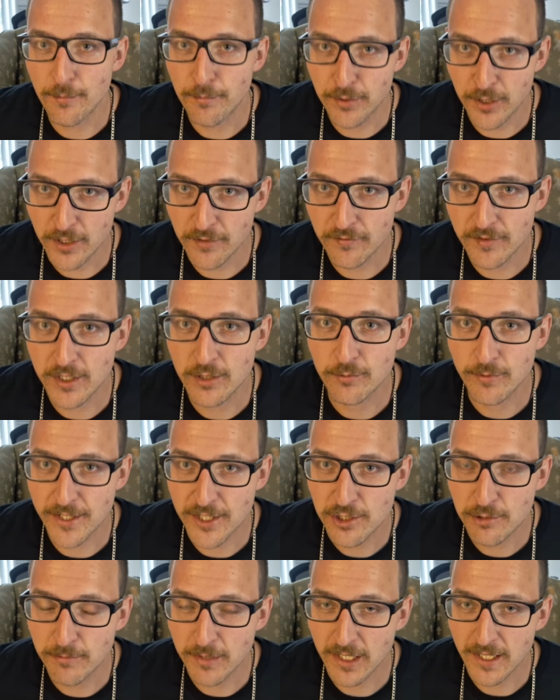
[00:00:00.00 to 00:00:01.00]
perfect
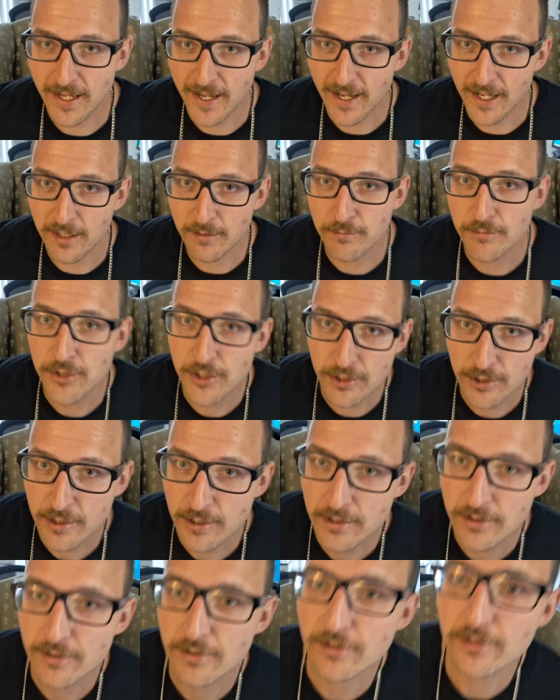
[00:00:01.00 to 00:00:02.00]
Rachel McAdams shirt,